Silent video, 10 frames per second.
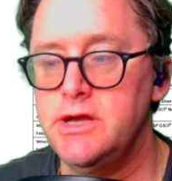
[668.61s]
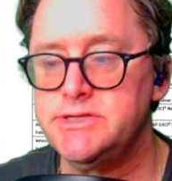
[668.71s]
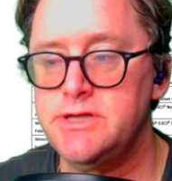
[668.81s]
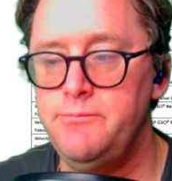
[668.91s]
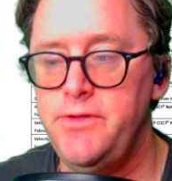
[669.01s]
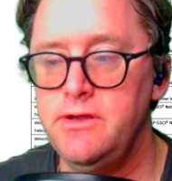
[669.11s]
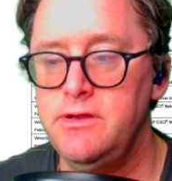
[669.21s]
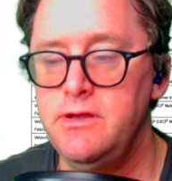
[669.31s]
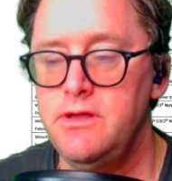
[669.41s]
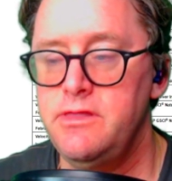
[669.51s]

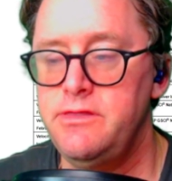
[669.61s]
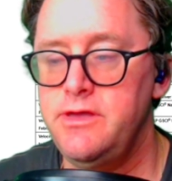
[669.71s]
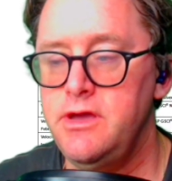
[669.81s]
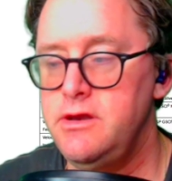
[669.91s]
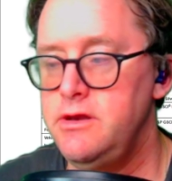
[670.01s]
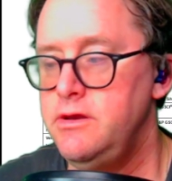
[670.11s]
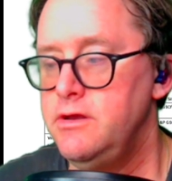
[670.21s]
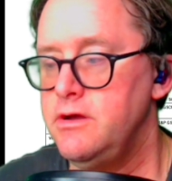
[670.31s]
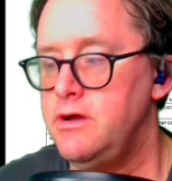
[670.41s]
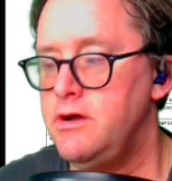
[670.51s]
something that
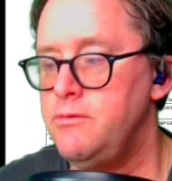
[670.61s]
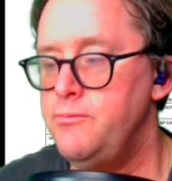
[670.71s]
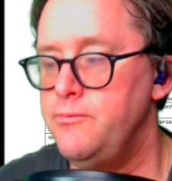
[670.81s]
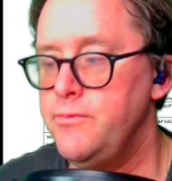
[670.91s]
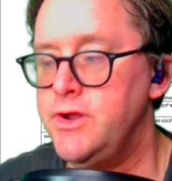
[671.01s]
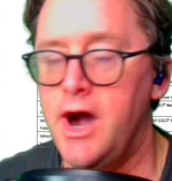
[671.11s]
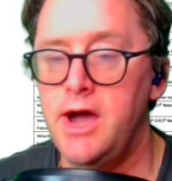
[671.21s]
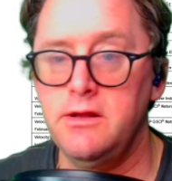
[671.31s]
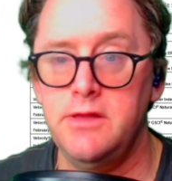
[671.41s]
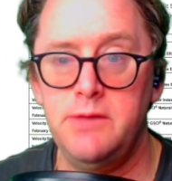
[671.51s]

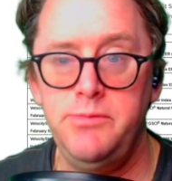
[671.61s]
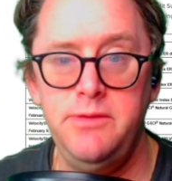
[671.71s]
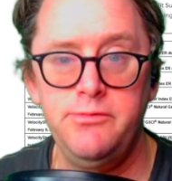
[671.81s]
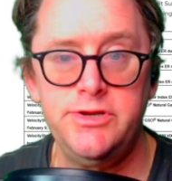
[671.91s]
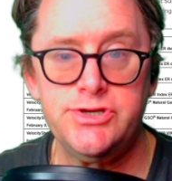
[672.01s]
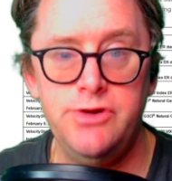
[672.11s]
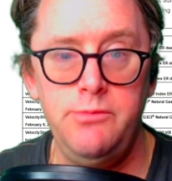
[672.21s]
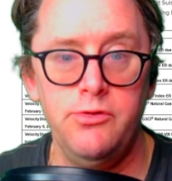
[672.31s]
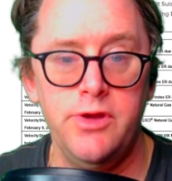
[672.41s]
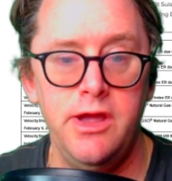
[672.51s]
got a lot of people in
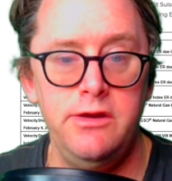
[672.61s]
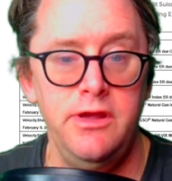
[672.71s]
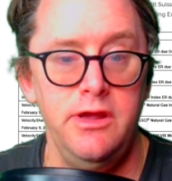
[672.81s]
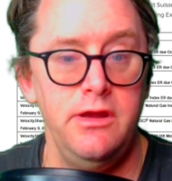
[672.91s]
trouble. And